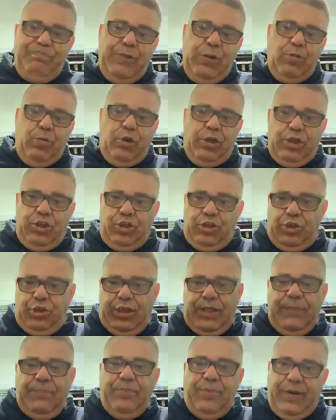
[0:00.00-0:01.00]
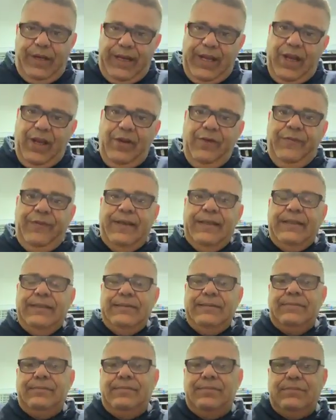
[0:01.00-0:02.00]
What you can bring
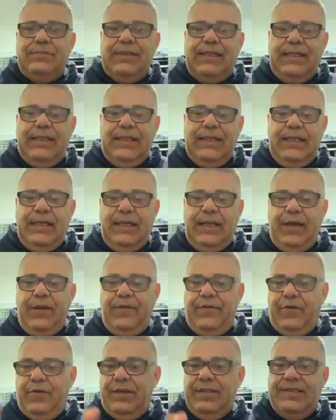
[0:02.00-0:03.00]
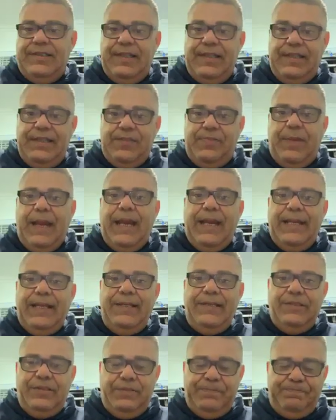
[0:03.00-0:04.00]
over into this
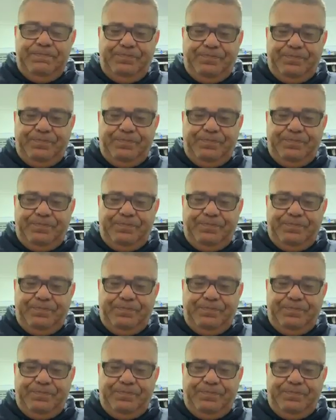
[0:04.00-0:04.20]
package